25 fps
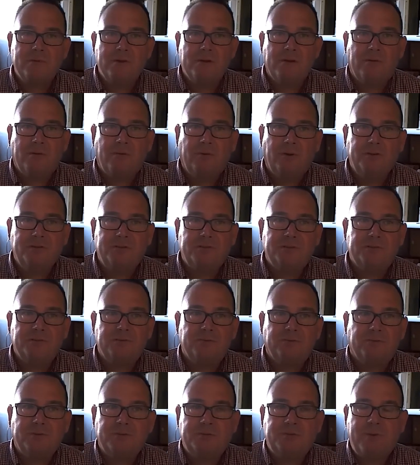
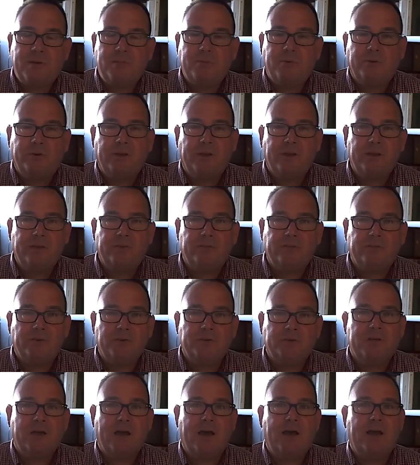Once people get in
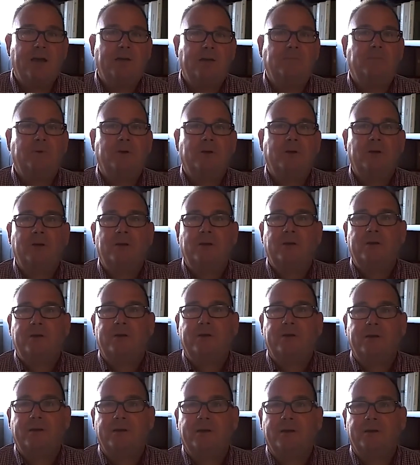full time
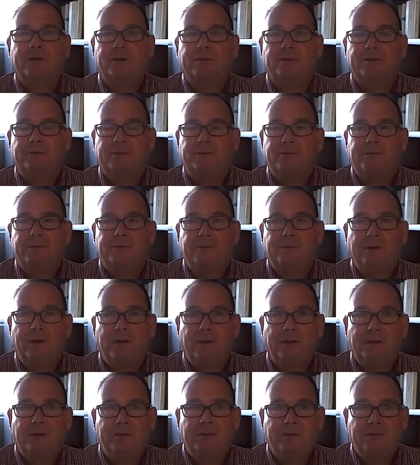and
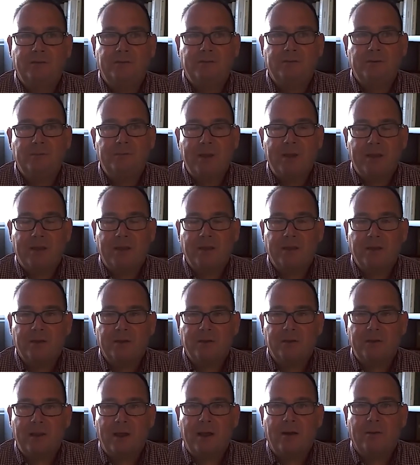they're making
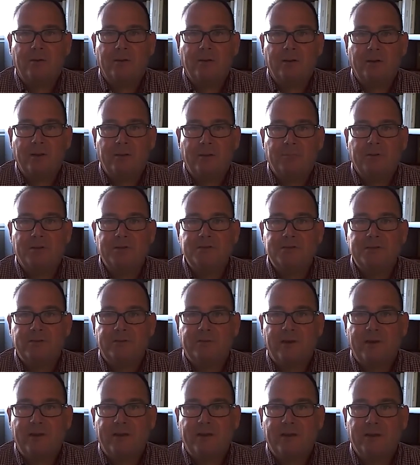a good hourly, plus
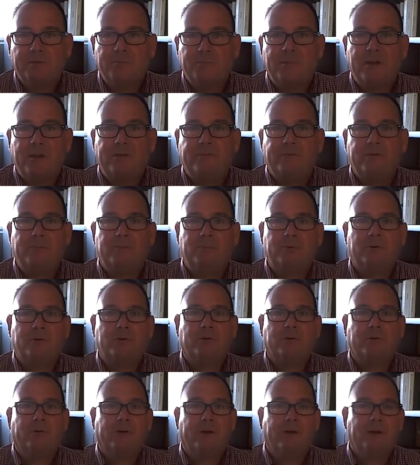they've got a health benefit
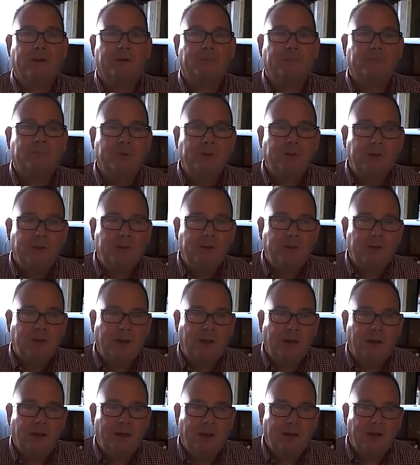program.
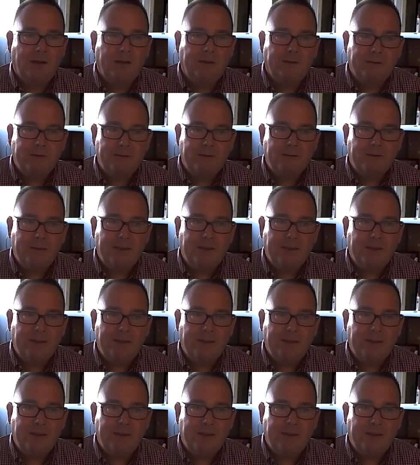Uh,